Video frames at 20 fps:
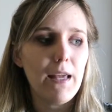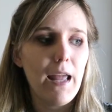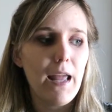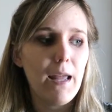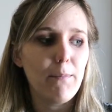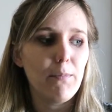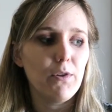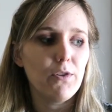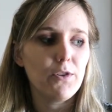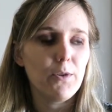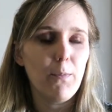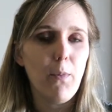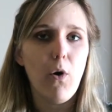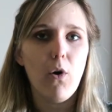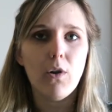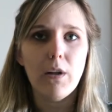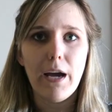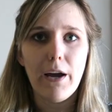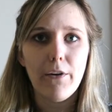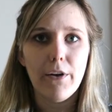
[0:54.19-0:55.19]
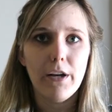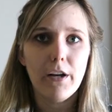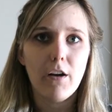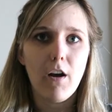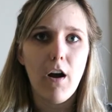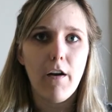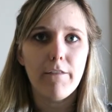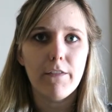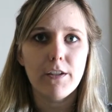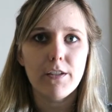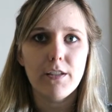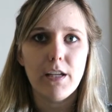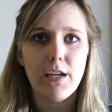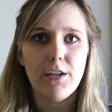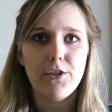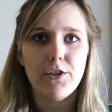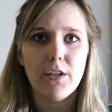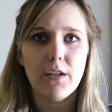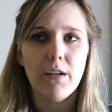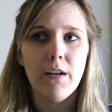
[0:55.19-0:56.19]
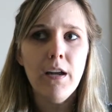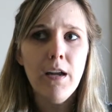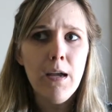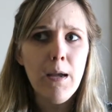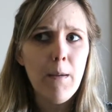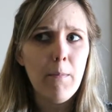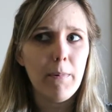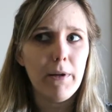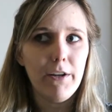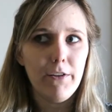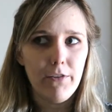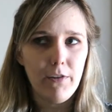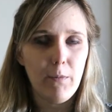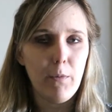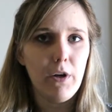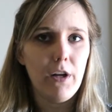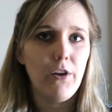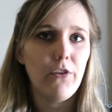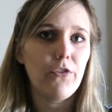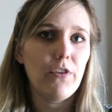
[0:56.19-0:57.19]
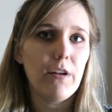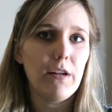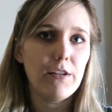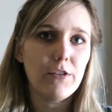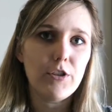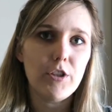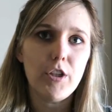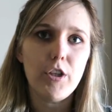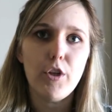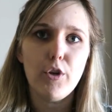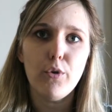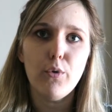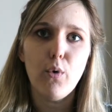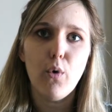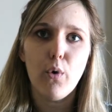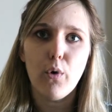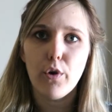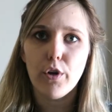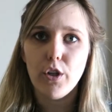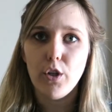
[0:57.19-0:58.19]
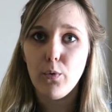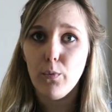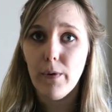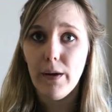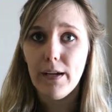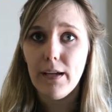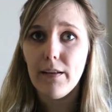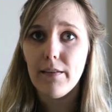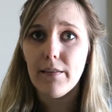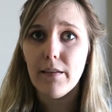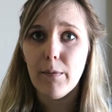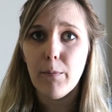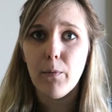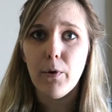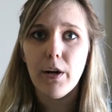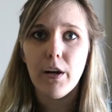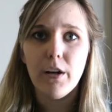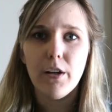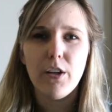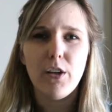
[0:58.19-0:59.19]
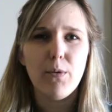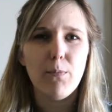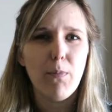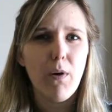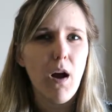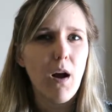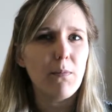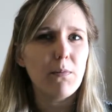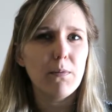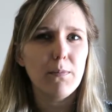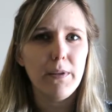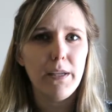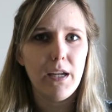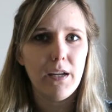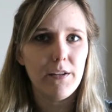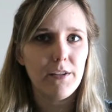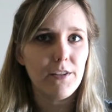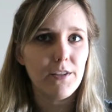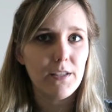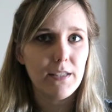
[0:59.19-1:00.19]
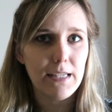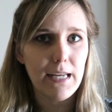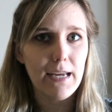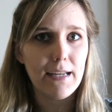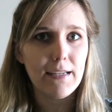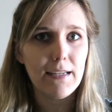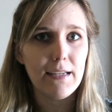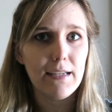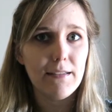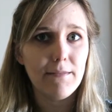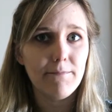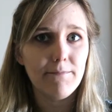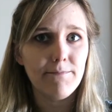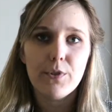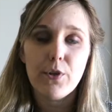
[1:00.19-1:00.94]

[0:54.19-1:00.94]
able to pull out in a conversation, but if someone else said it to you or you read it somewhere, you'd probably understand it.